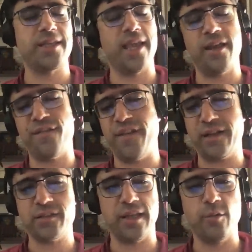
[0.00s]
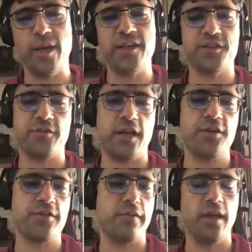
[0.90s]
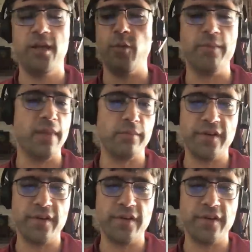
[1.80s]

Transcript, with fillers: it can affect when destructors run, when